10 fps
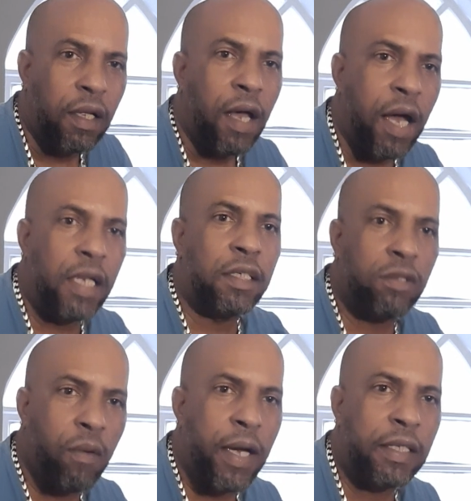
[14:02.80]
And this is
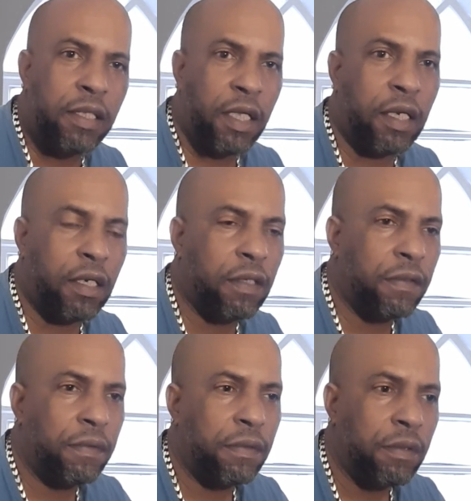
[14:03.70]
how I think.
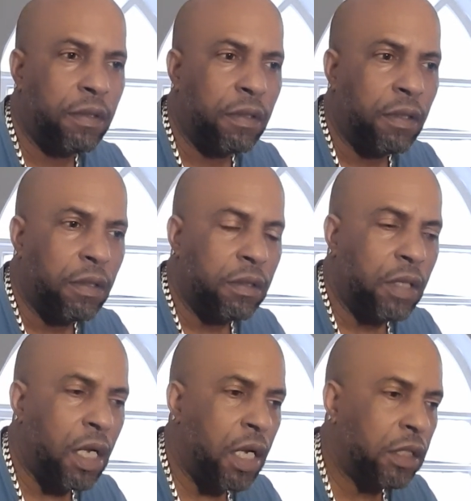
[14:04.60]
You
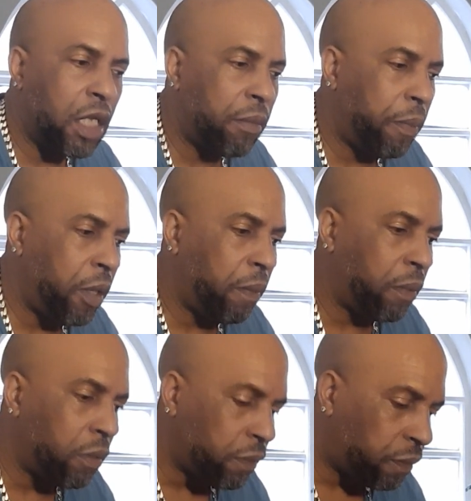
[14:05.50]
understand me,
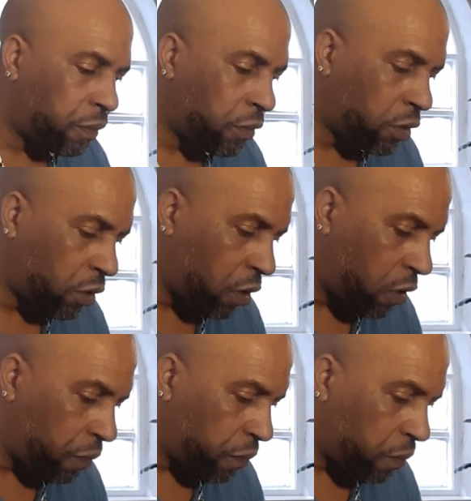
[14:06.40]
people?
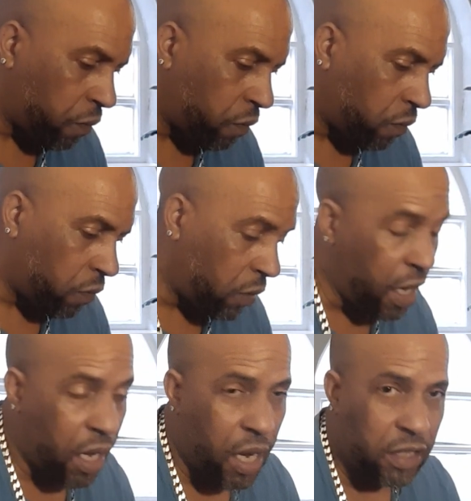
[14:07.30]
So,
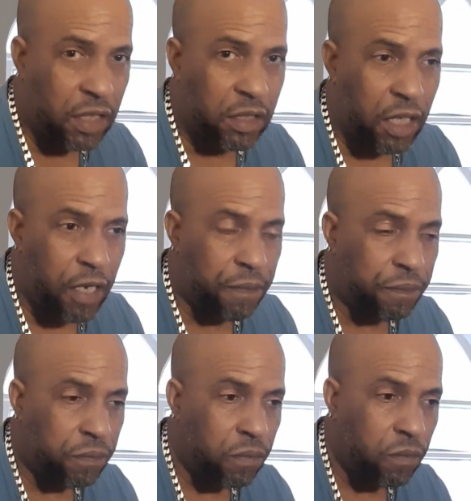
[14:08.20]
yeah, as I say,
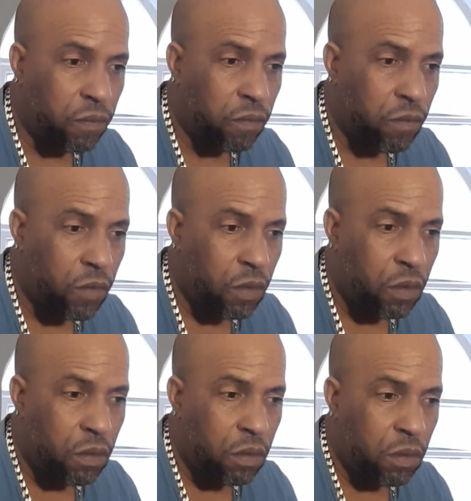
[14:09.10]

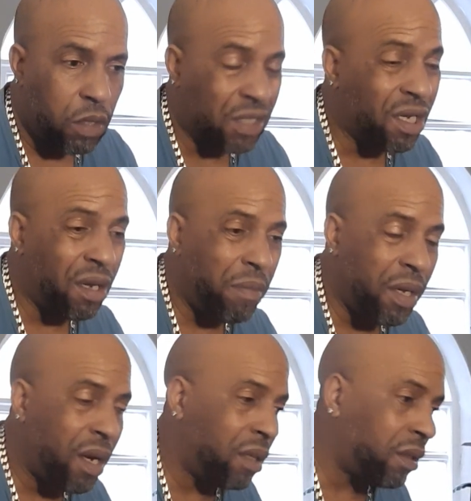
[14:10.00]
there's going to be
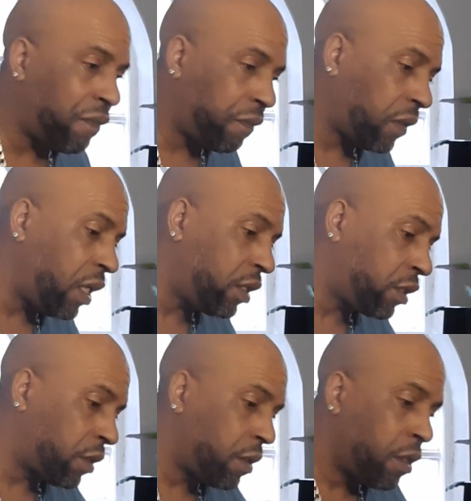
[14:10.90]
a lot of
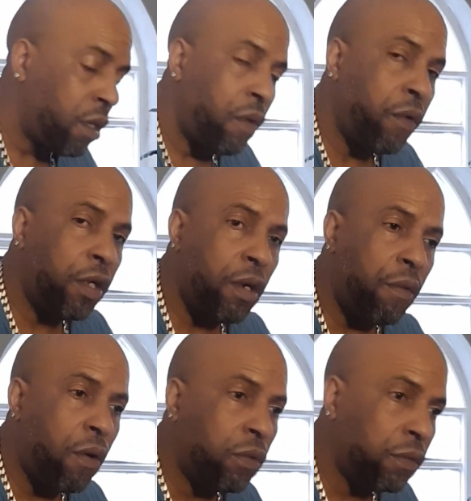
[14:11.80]
kids running
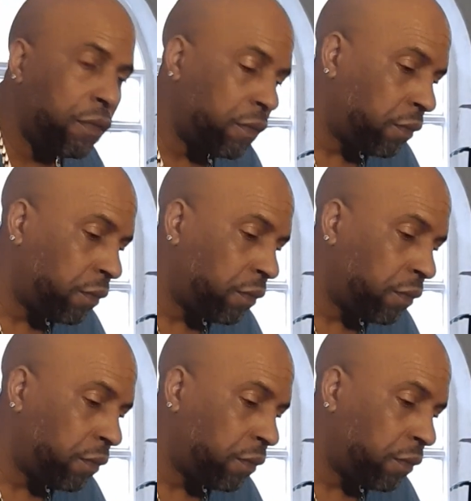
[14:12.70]
around